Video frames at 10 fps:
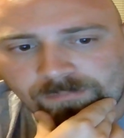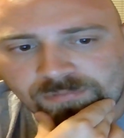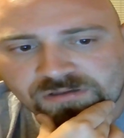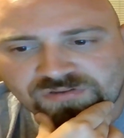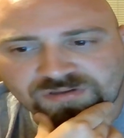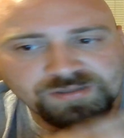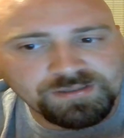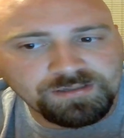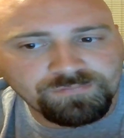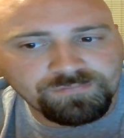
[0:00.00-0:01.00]
because he
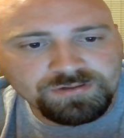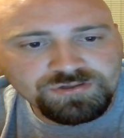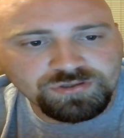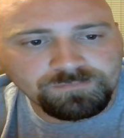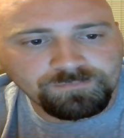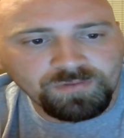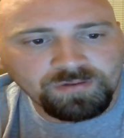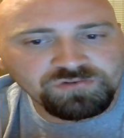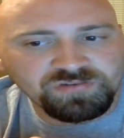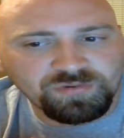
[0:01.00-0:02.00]
didn't hit a finisher.
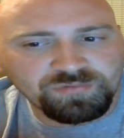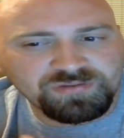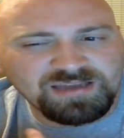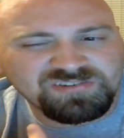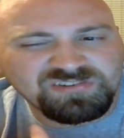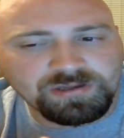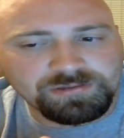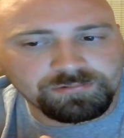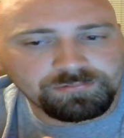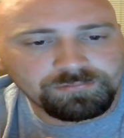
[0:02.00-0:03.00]
It was kind of
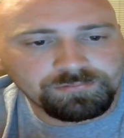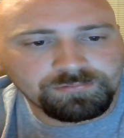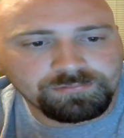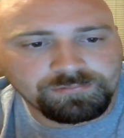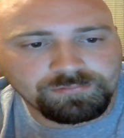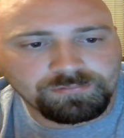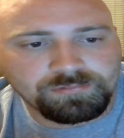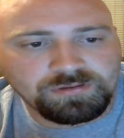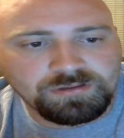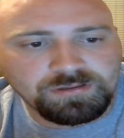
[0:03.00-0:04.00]
sudden.
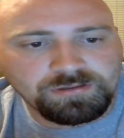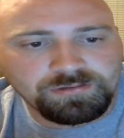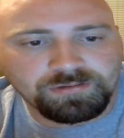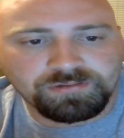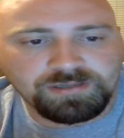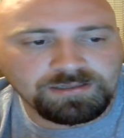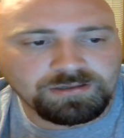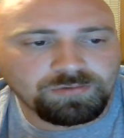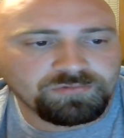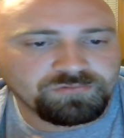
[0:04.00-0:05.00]

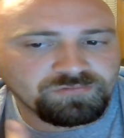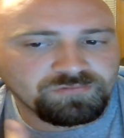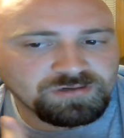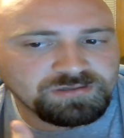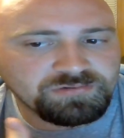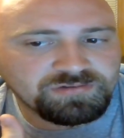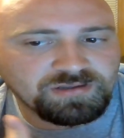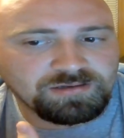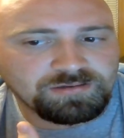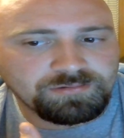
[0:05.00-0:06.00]
KO was really
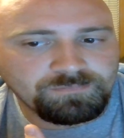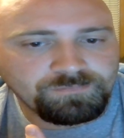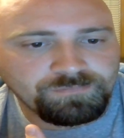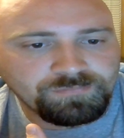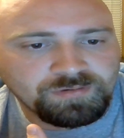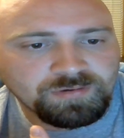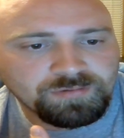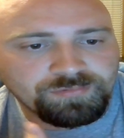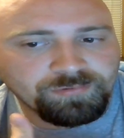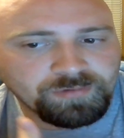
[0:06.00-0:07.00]
selling
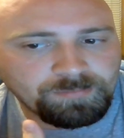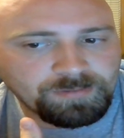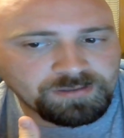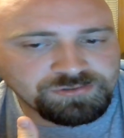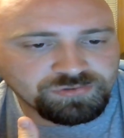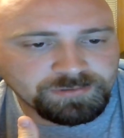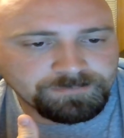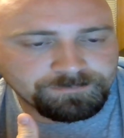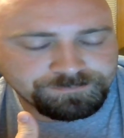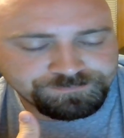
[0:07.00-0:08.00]
the rib injury.